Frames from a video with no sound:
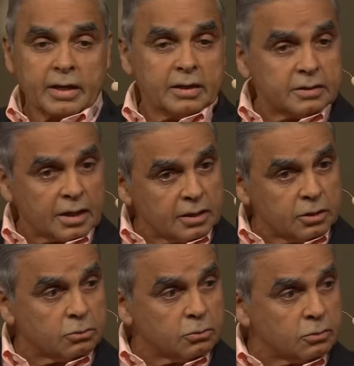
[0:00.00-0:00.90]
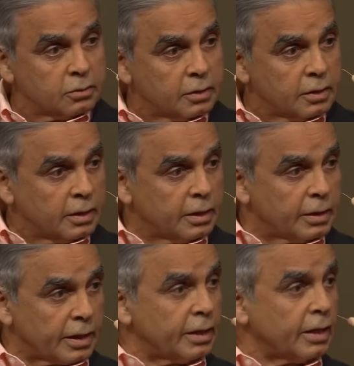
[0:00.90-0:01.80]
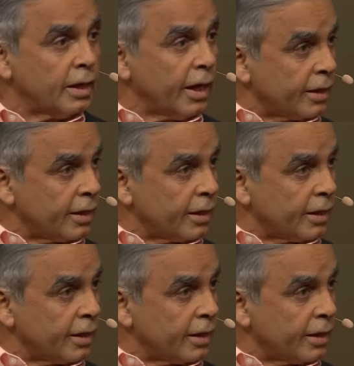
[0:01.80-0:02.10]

ago in 2018, and it's a great